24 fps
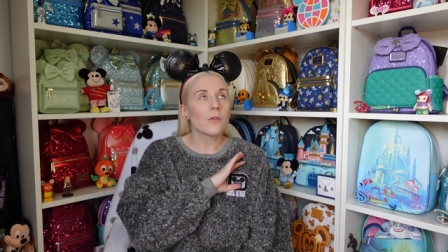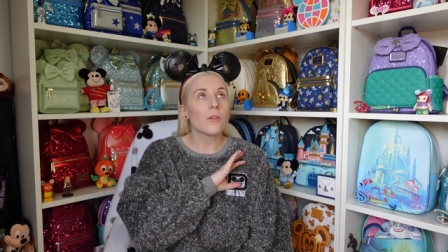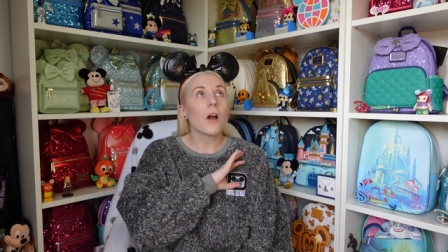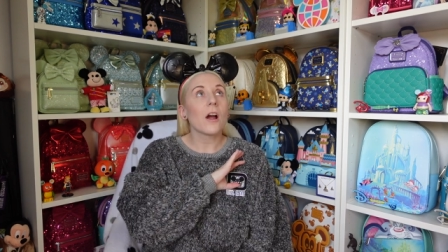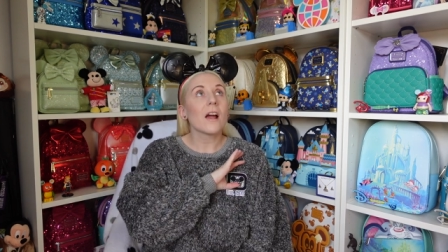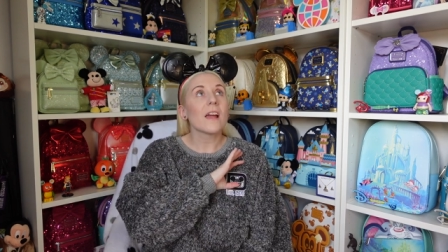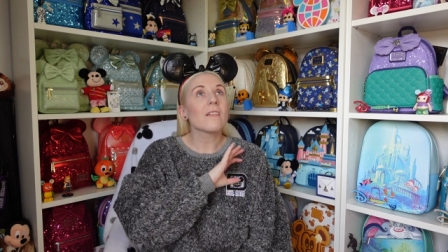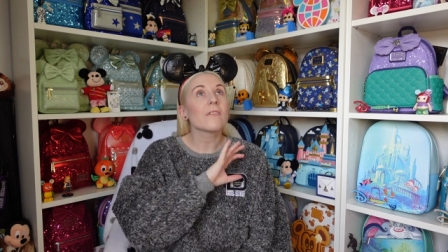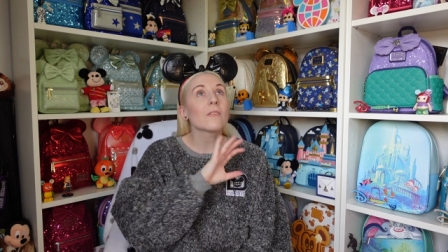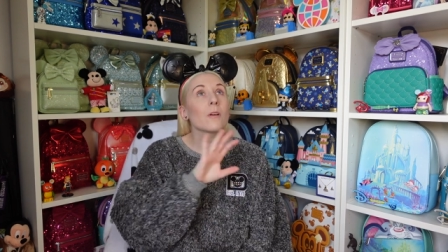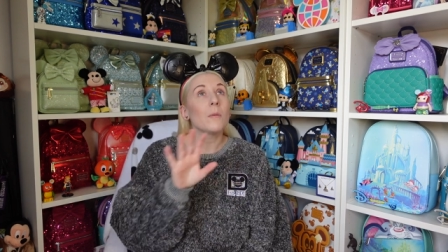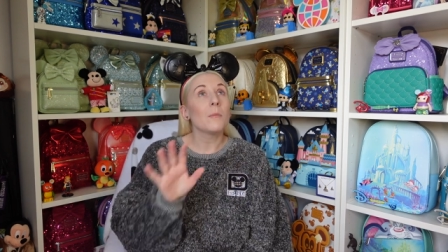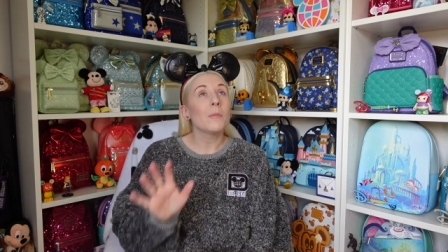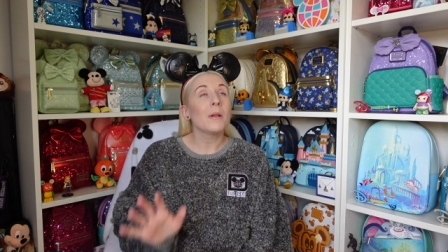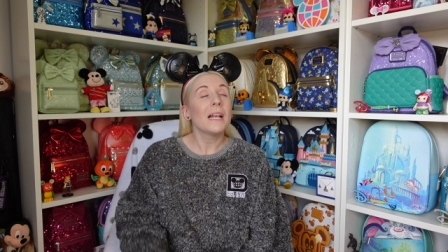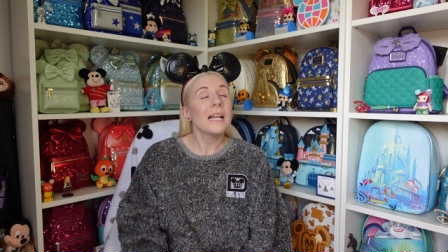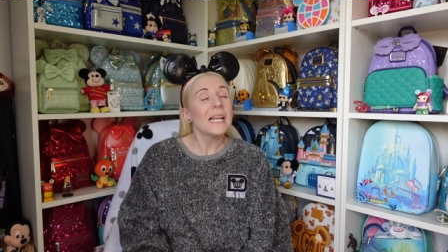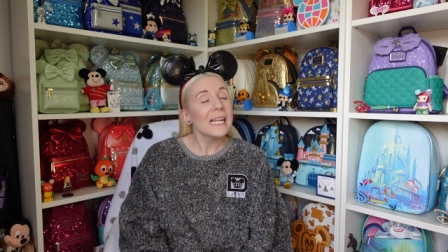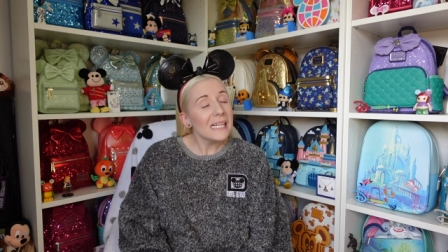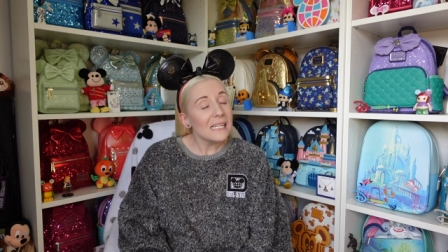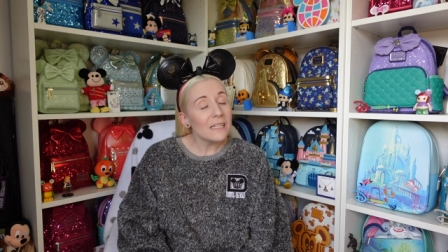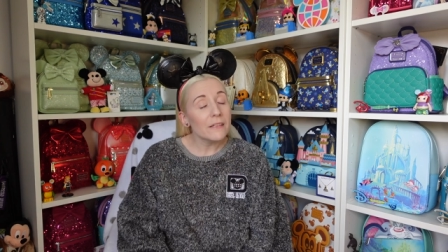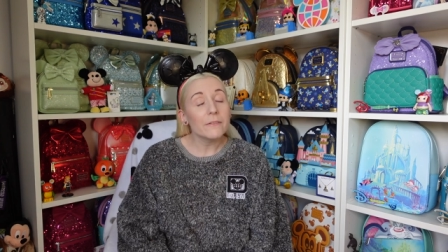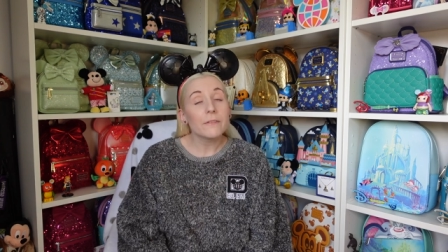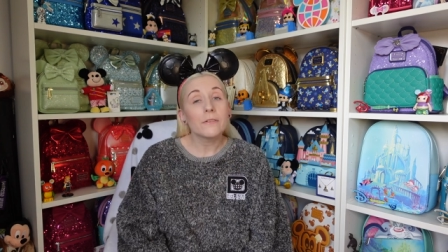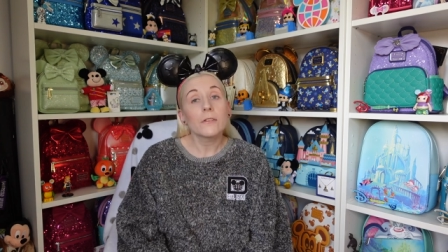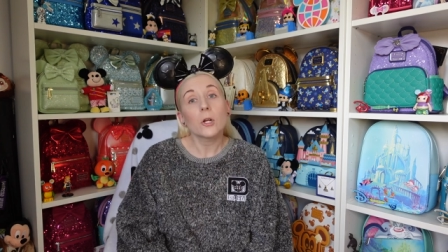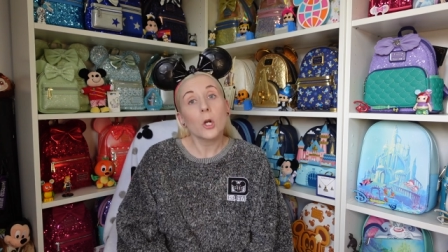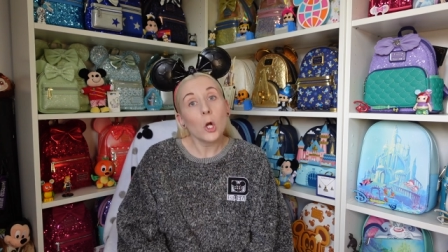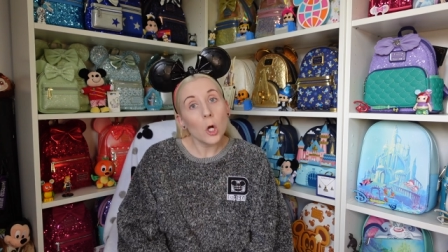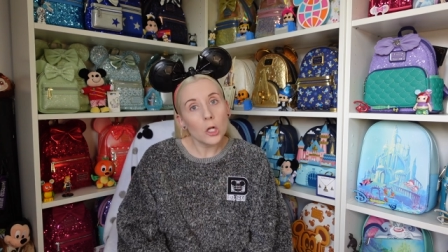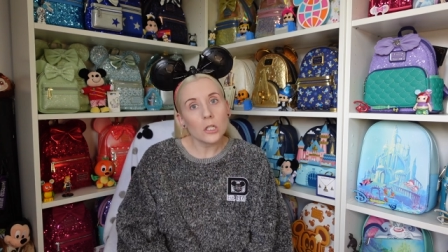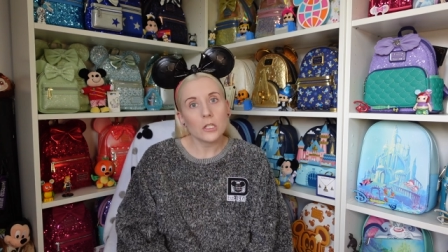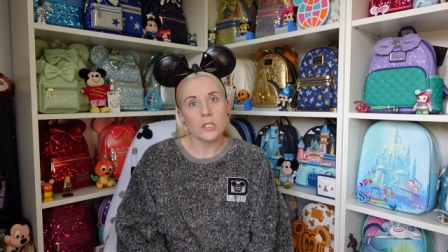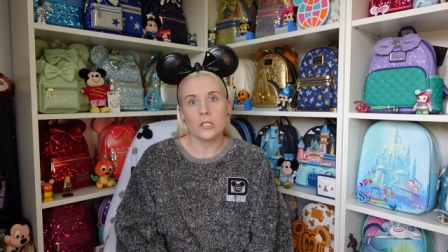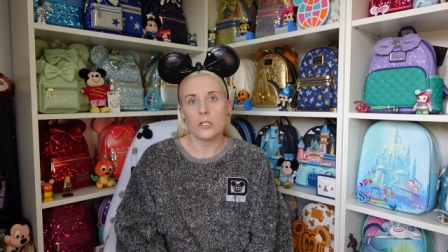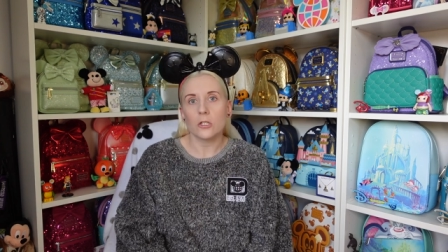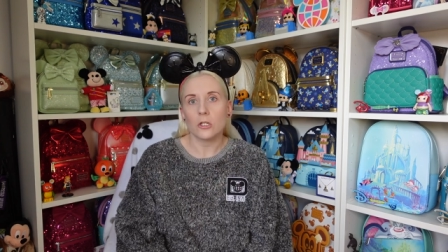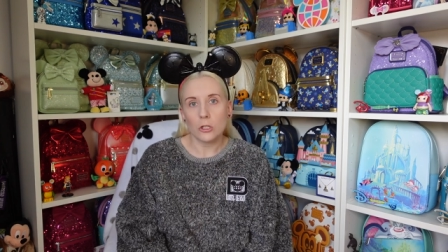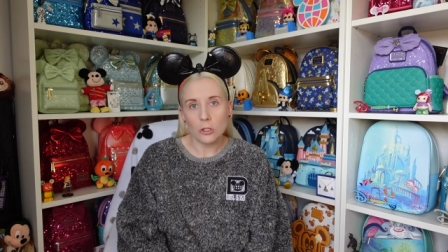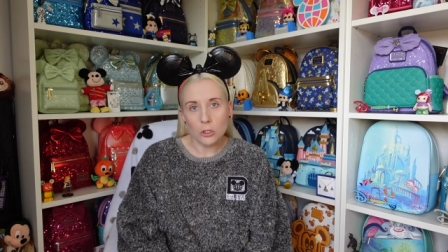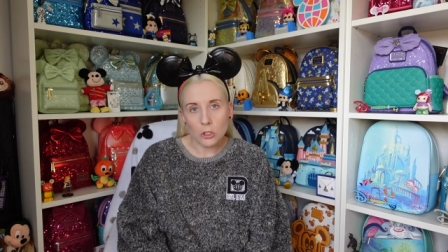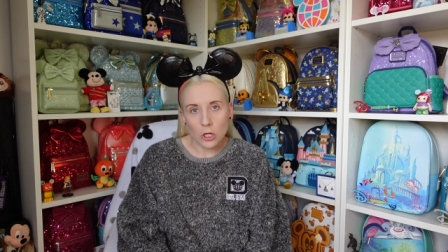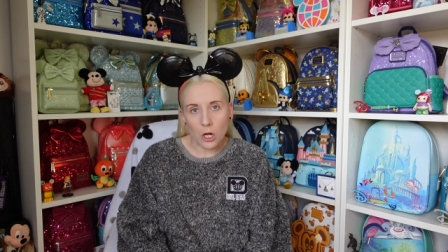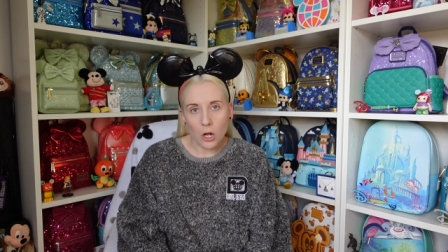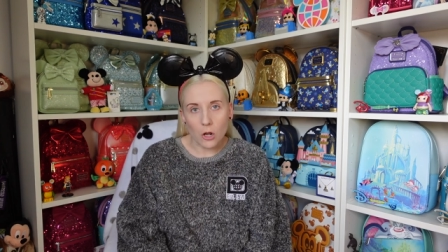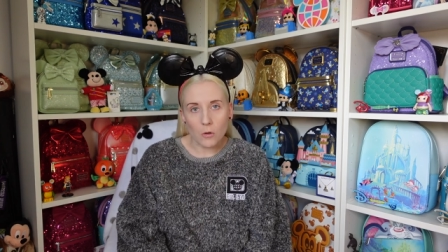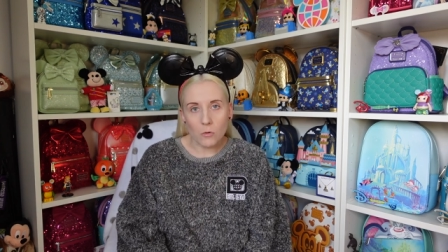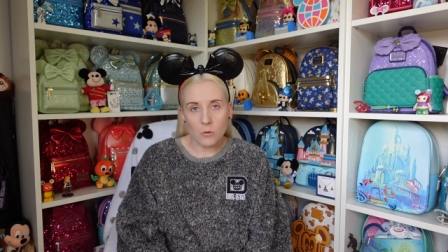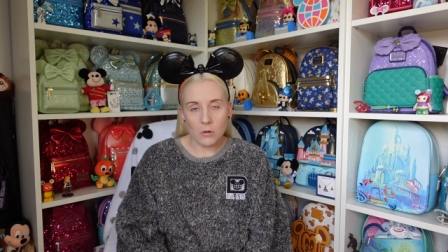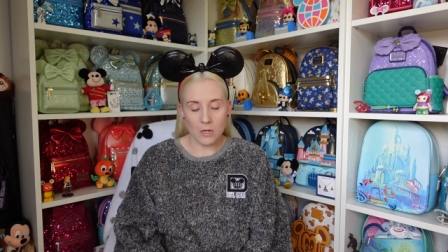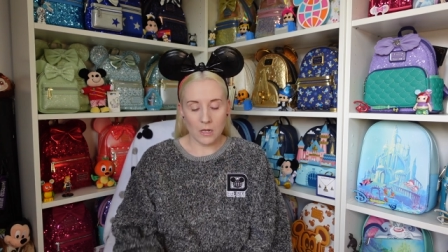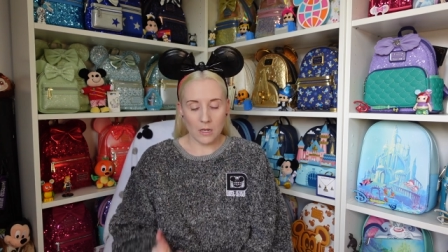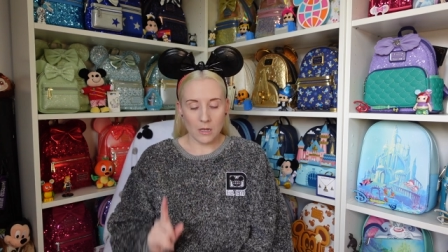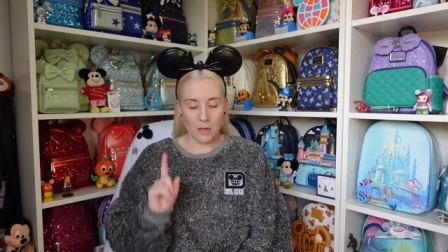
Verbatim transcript: that I have completely forgotten to show.